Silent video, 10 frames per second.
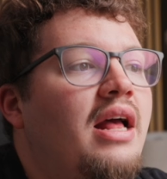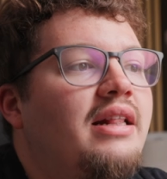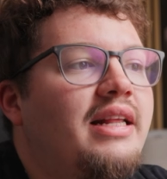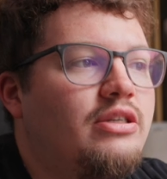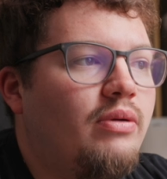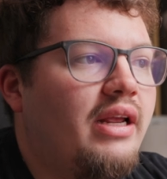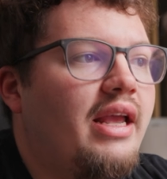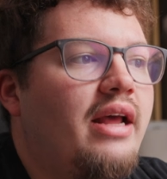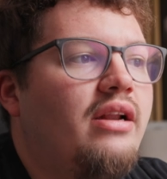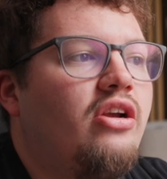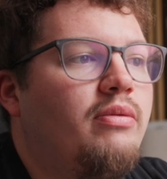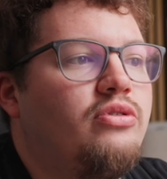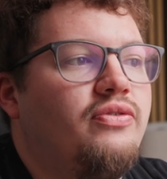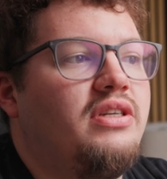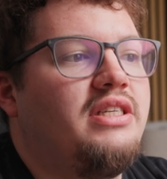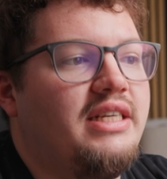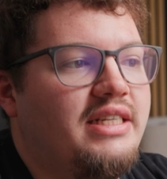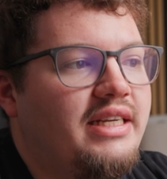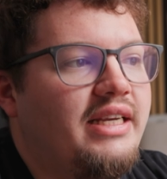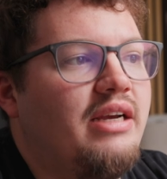This one again comes with
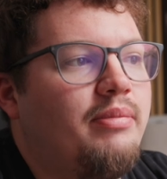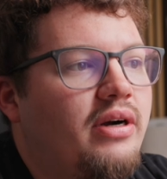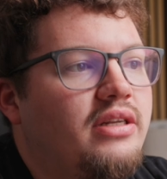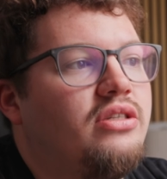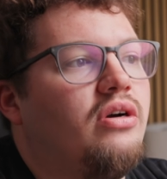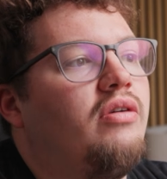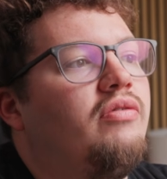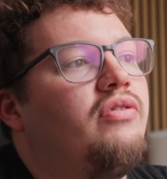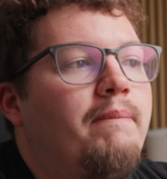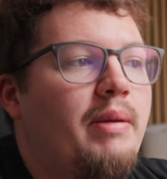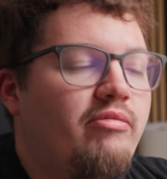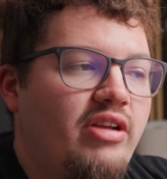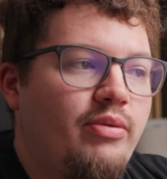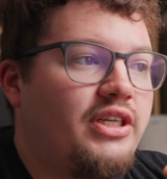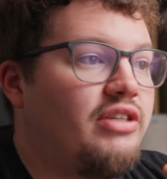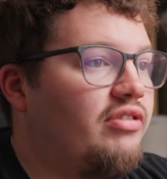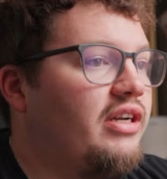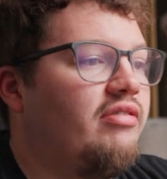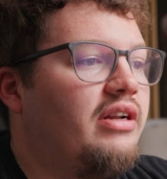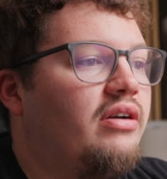16 gigabytes of memory, which is
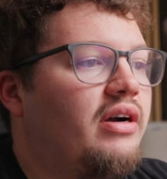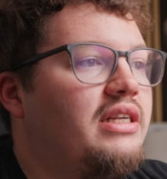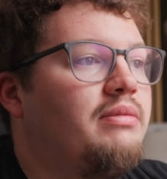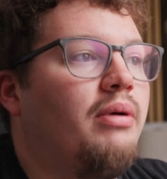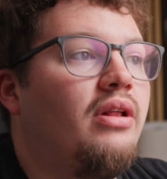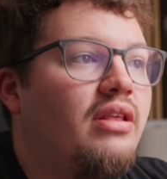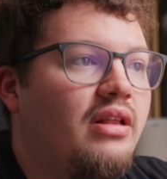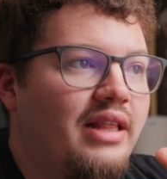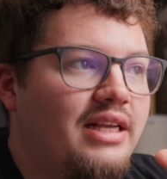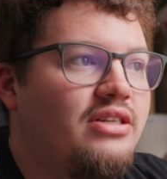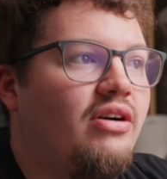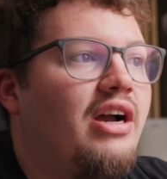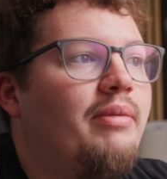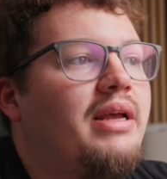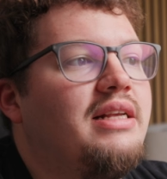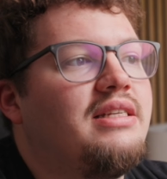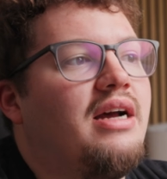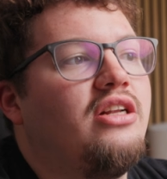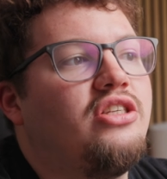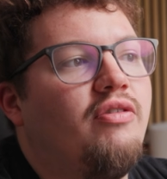really nice, but this time it
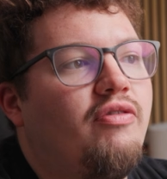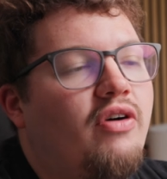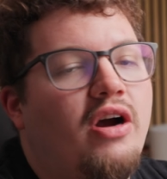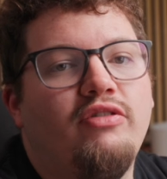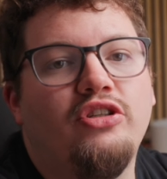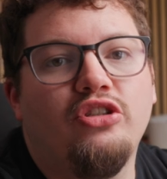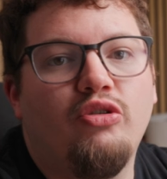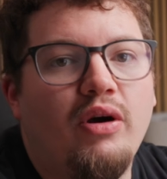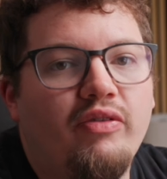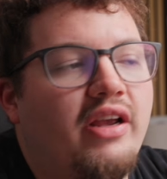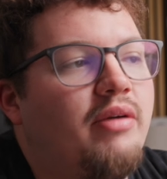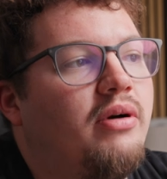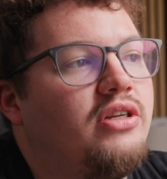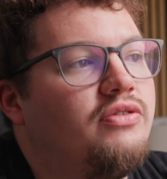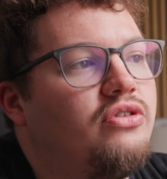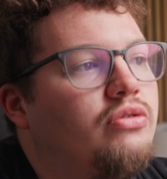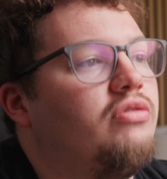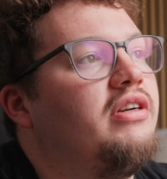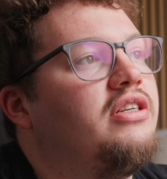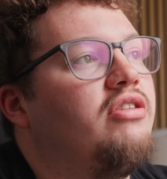starts at 512 gigabytes of storage.